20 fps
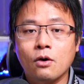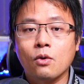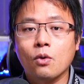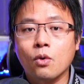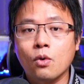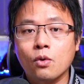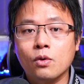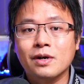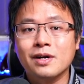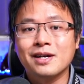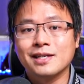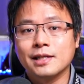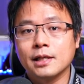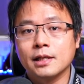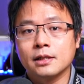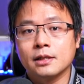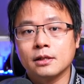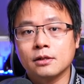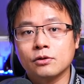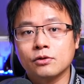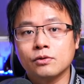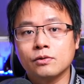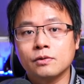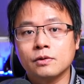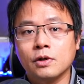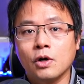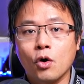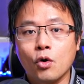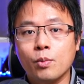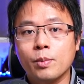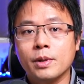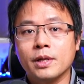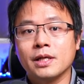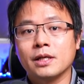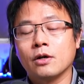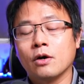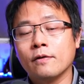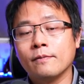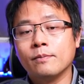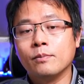all connected to the
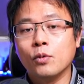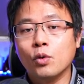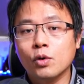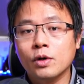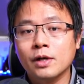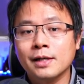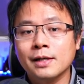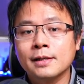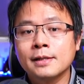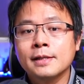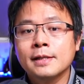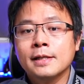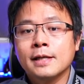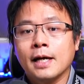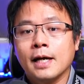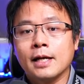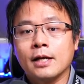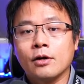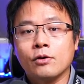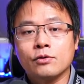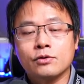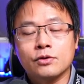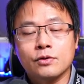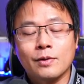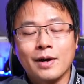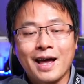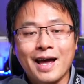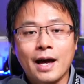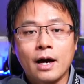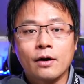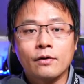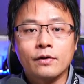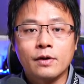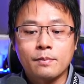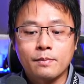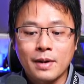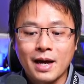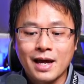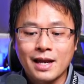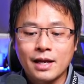opening of border and also how they
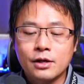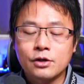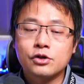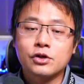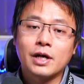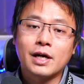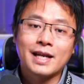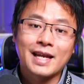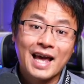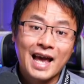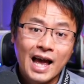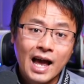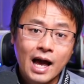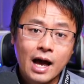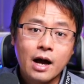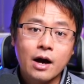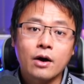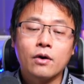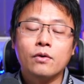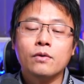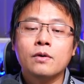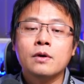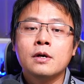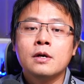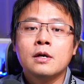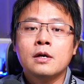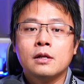manage and how